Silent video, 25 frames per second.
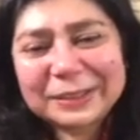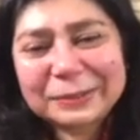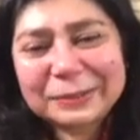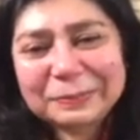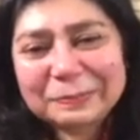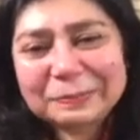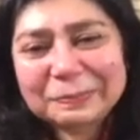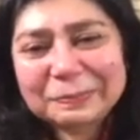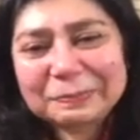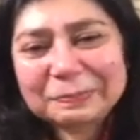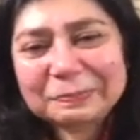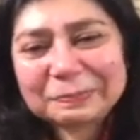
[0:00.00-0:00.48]

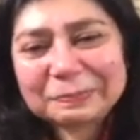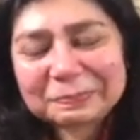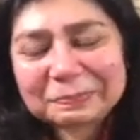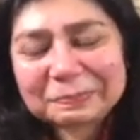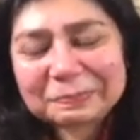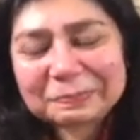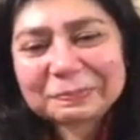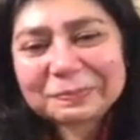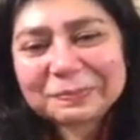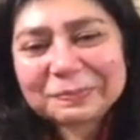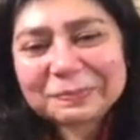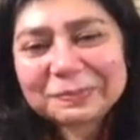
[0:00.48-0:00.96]

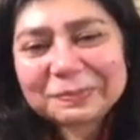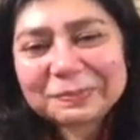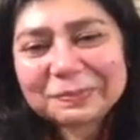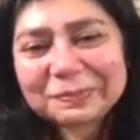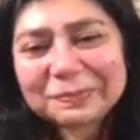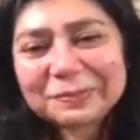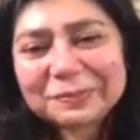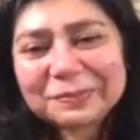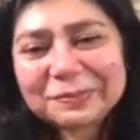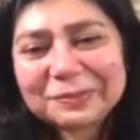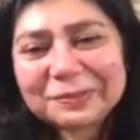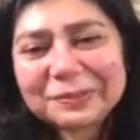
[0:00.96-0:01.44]

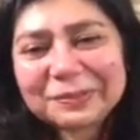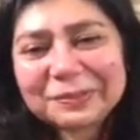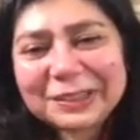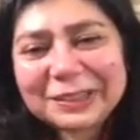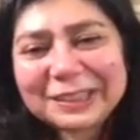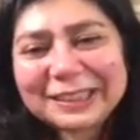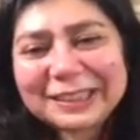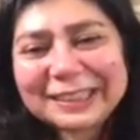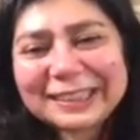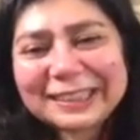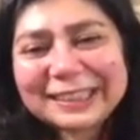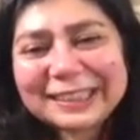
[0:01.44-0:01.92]

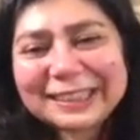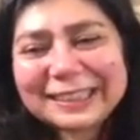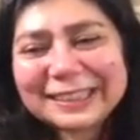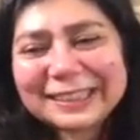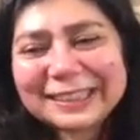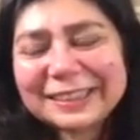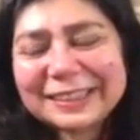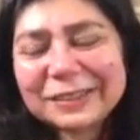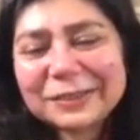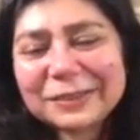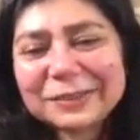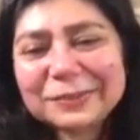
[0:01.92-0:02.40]

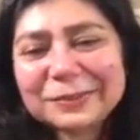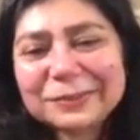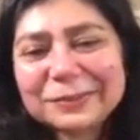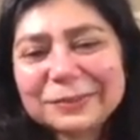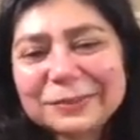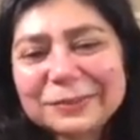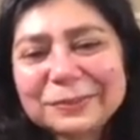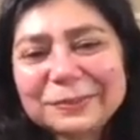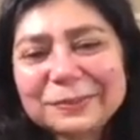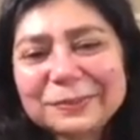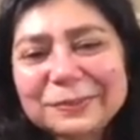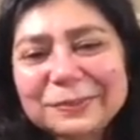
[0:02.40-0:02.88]

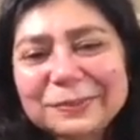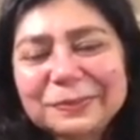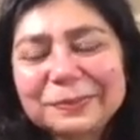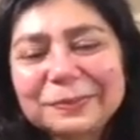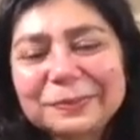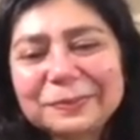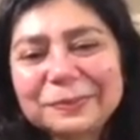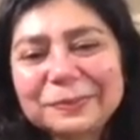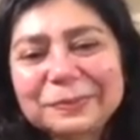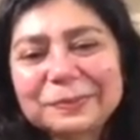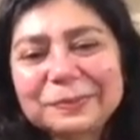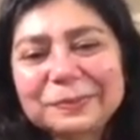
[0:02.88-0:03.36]

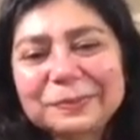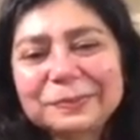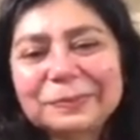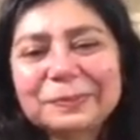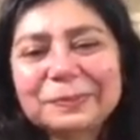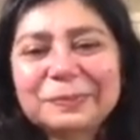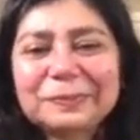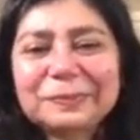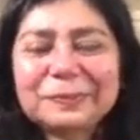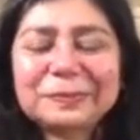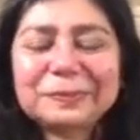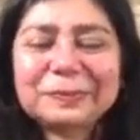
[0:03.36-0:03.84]

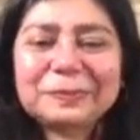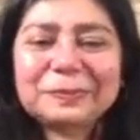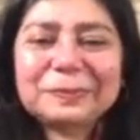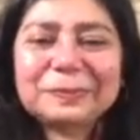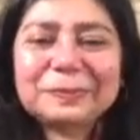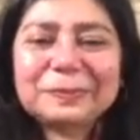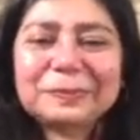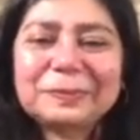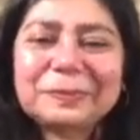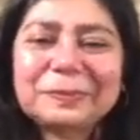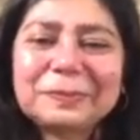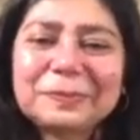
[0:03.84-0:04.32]

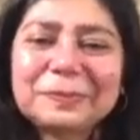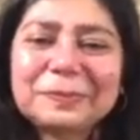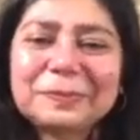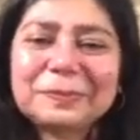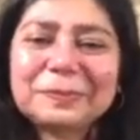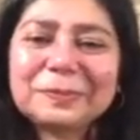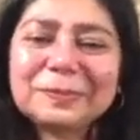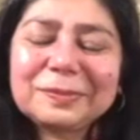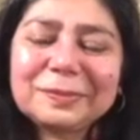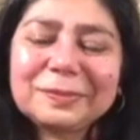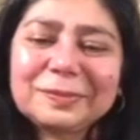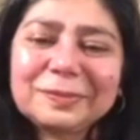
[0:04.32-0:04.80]

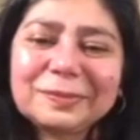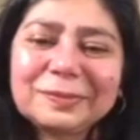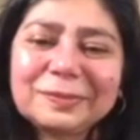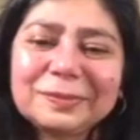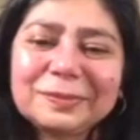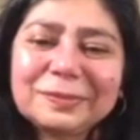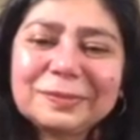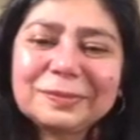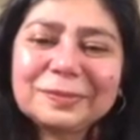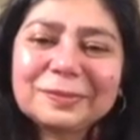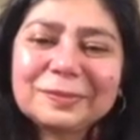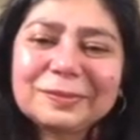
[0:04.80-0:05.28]

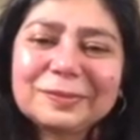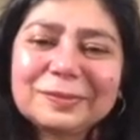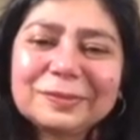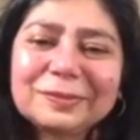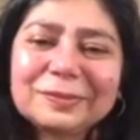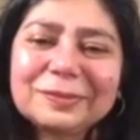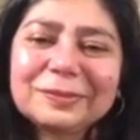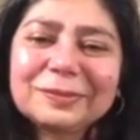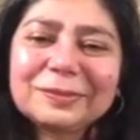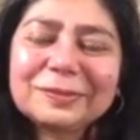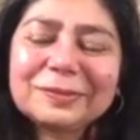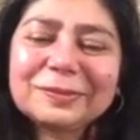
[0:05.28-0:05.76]

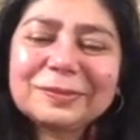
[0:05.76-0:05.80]
The person shown says nothing.